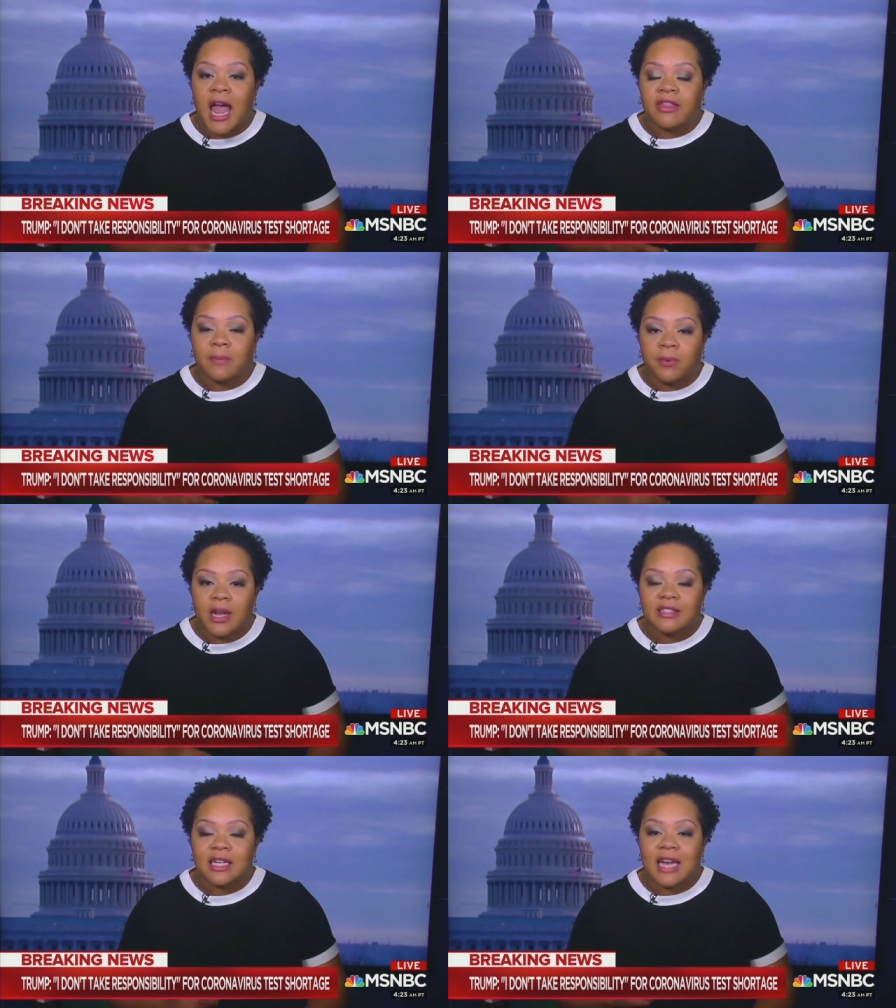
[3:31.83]
And the
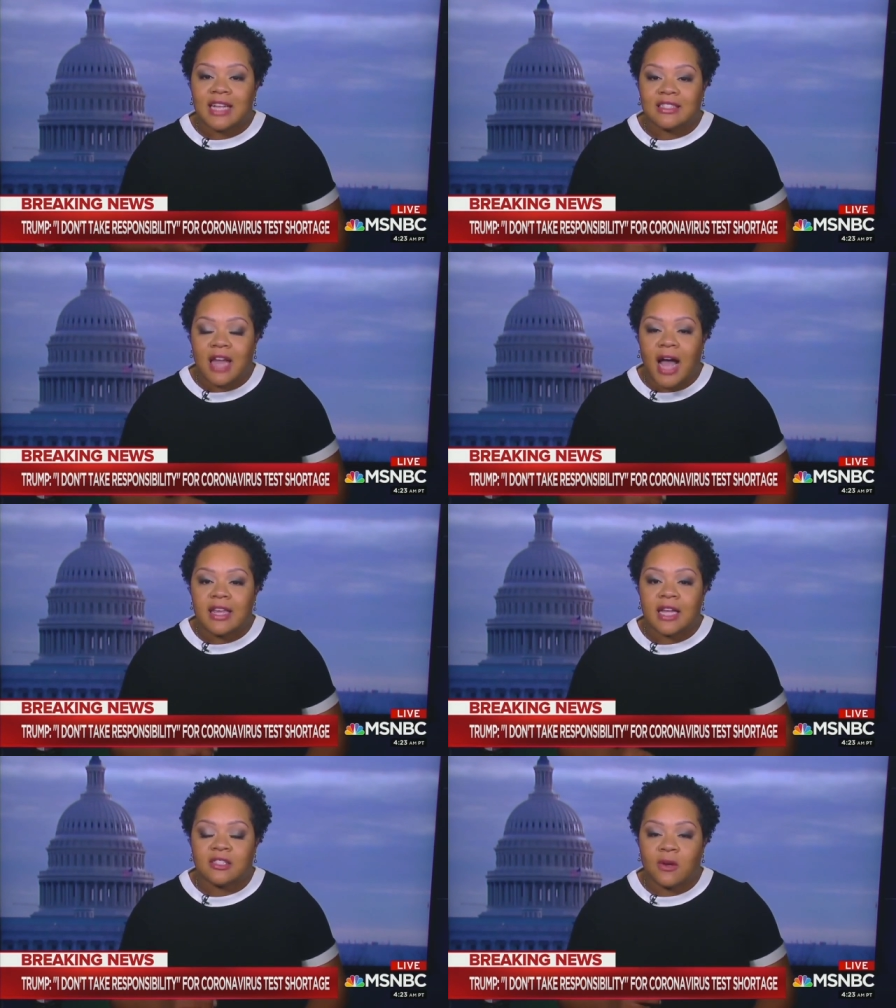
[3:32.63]
president has
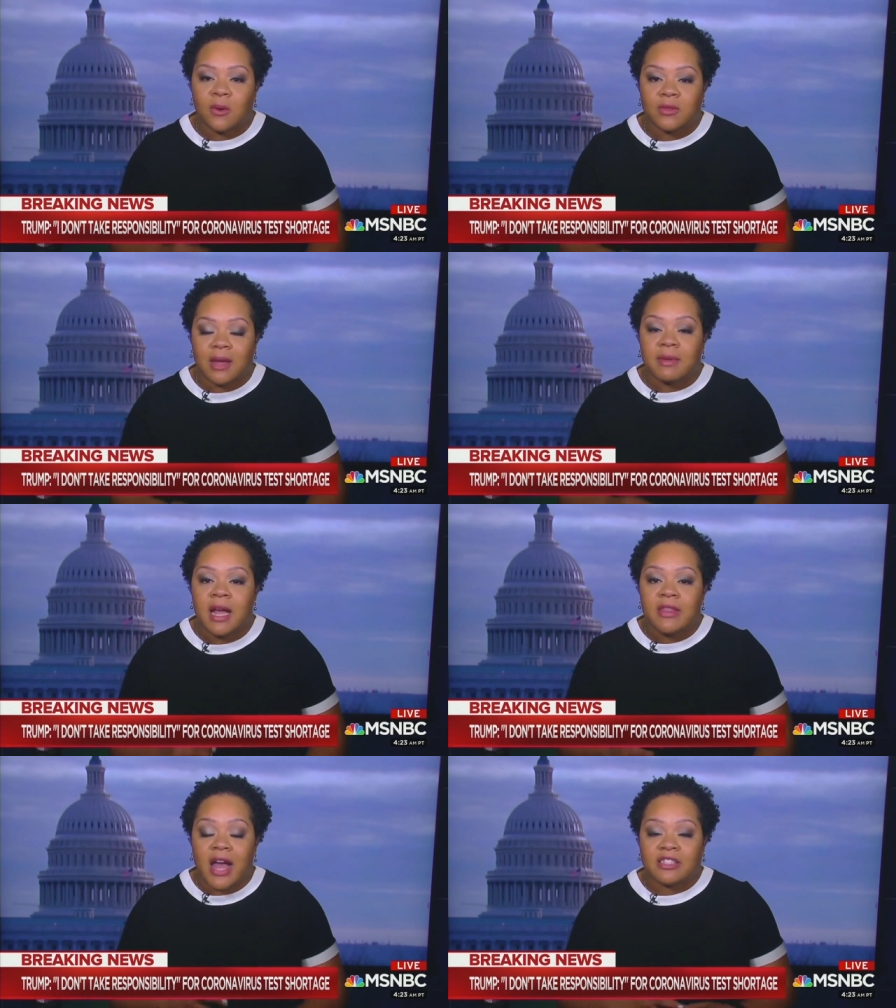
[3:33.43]
not yet told them
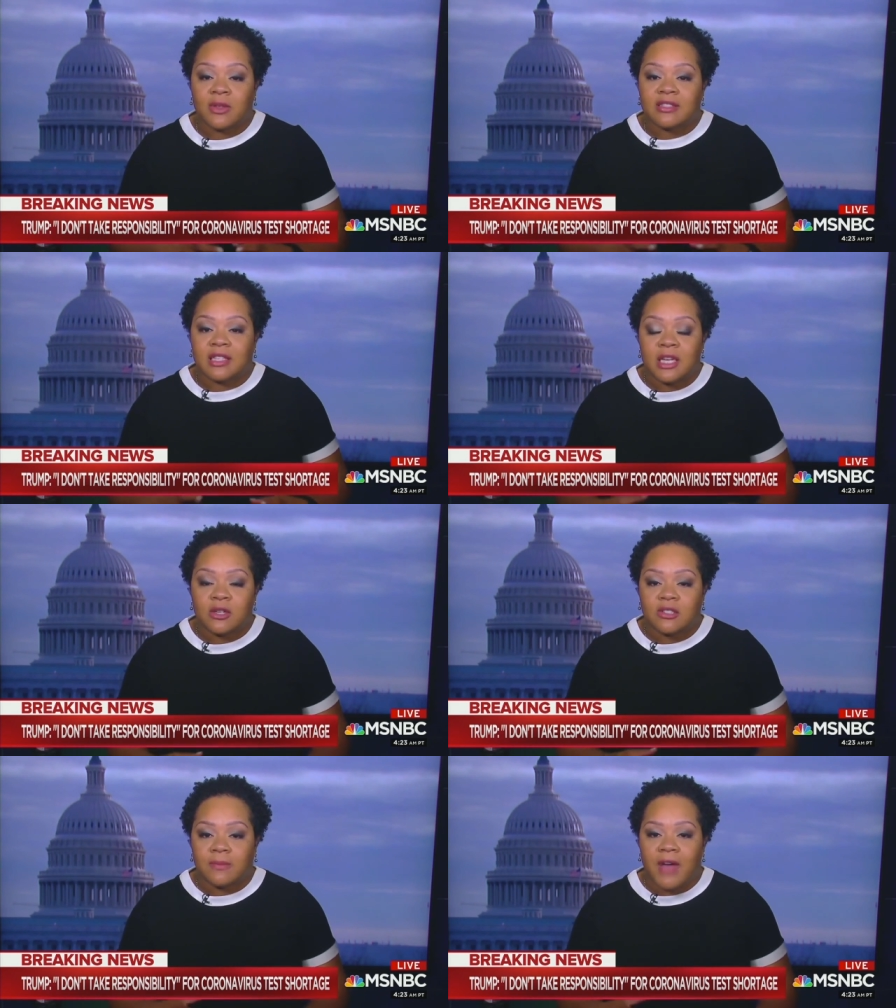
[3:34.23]
that. So this
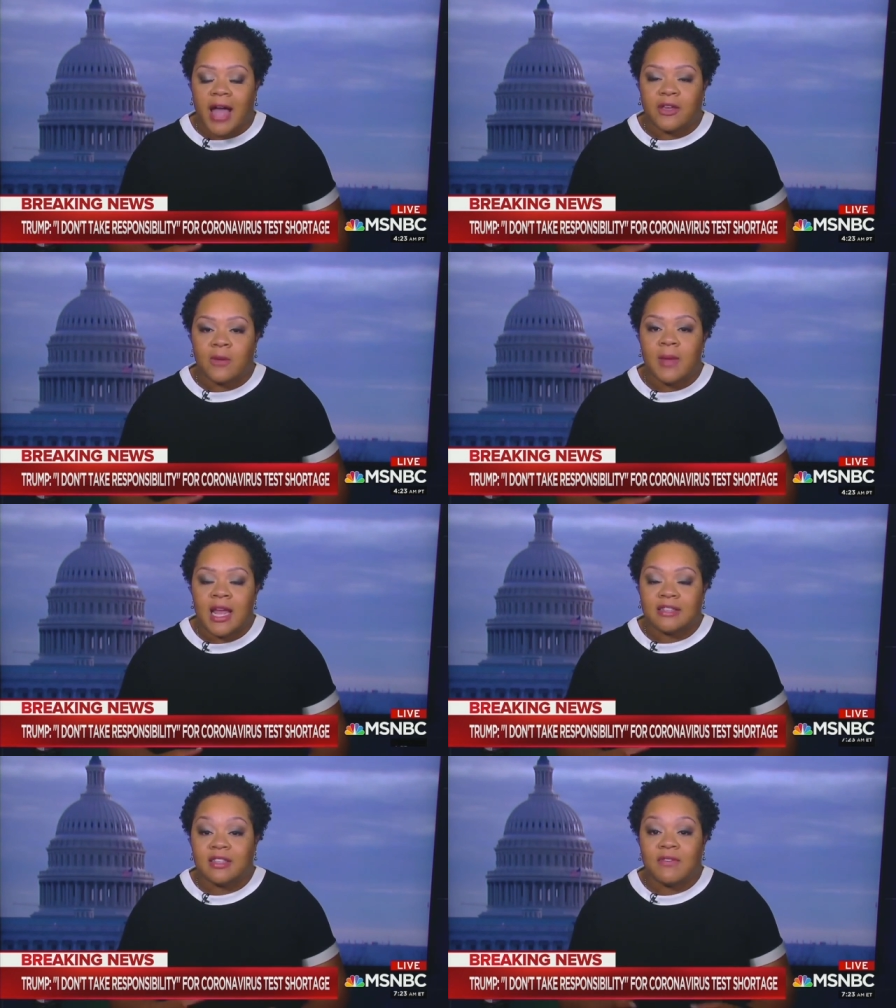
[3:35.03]
leadership vacuum
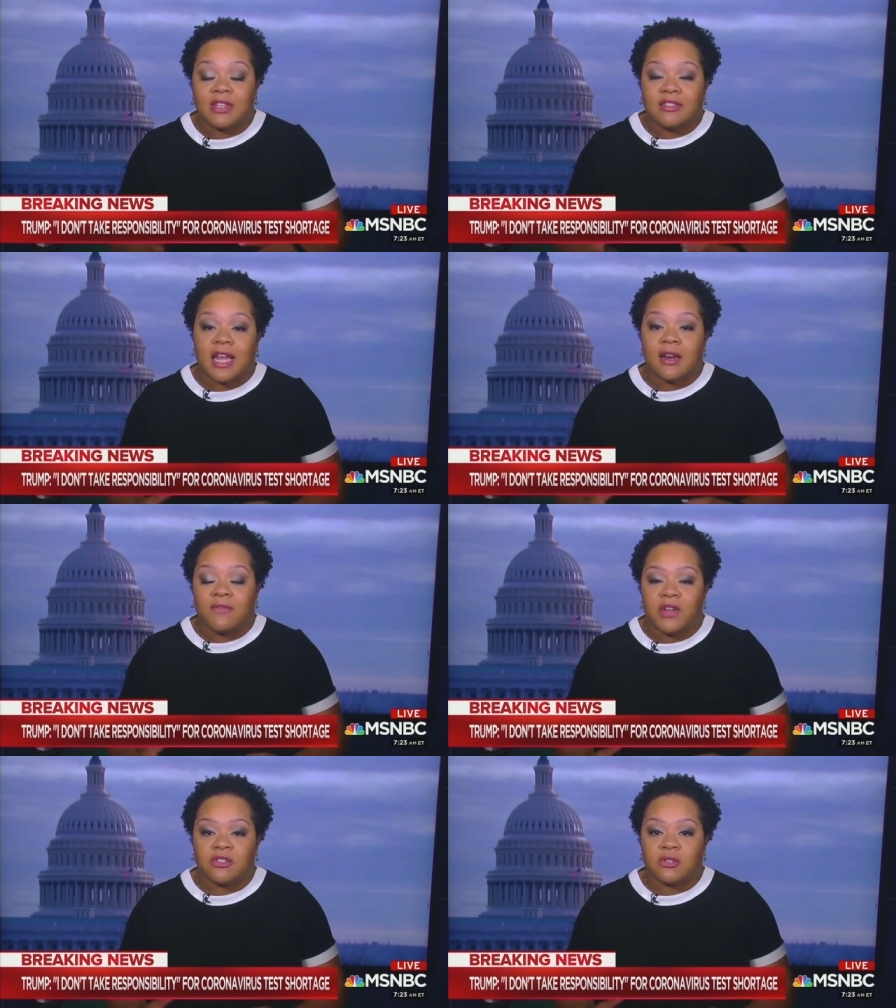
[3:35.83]
is leaving state
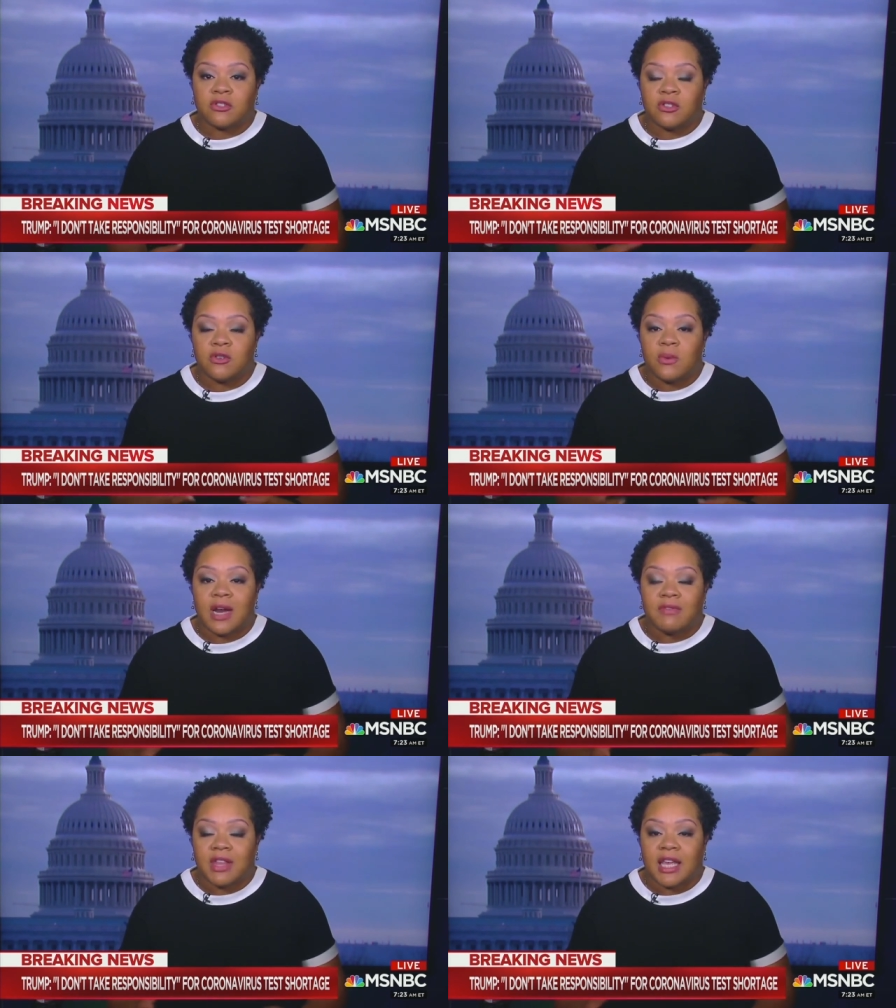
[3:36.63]
officials to do
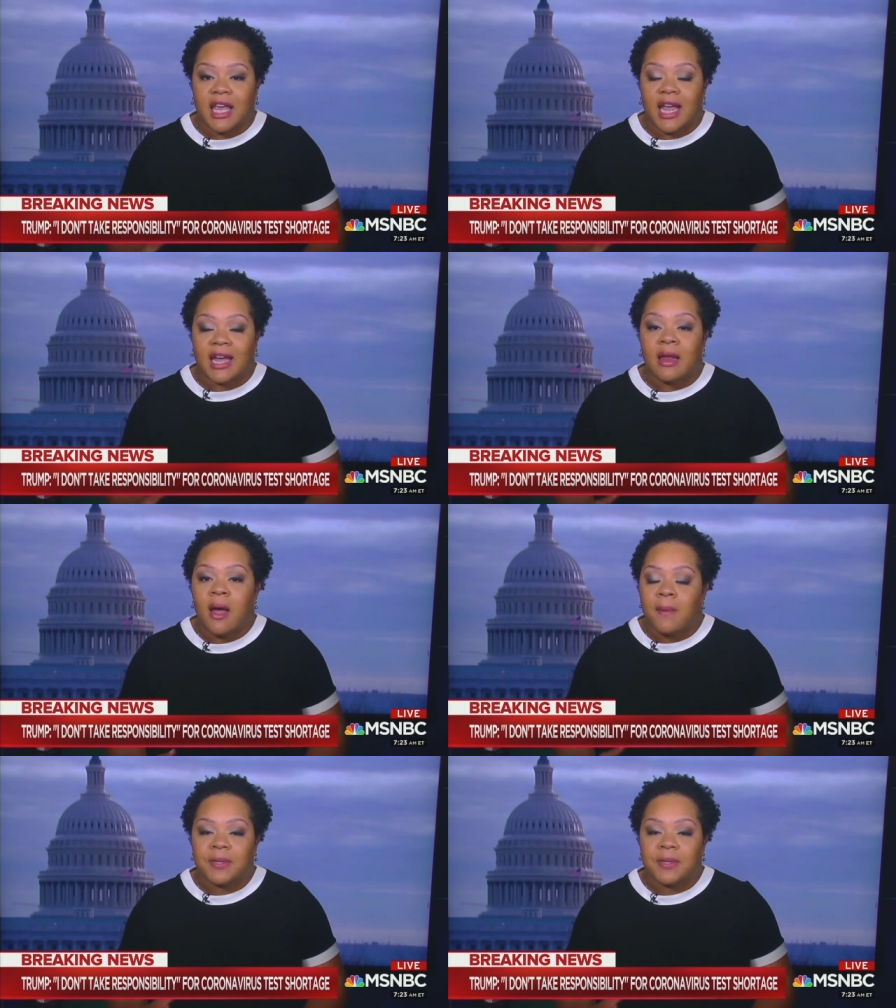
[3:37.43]
whatever they can.